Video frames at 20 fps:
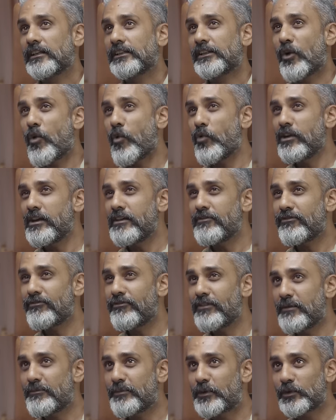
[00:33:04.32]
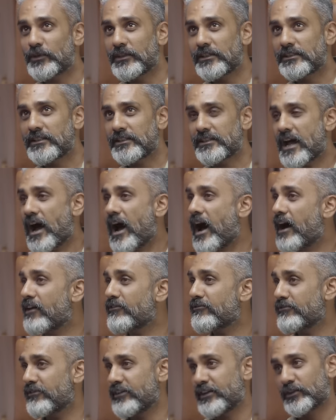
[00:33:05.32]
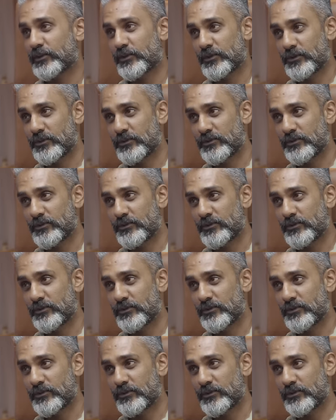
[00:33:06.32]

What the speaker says: The only flip to this is halfway through,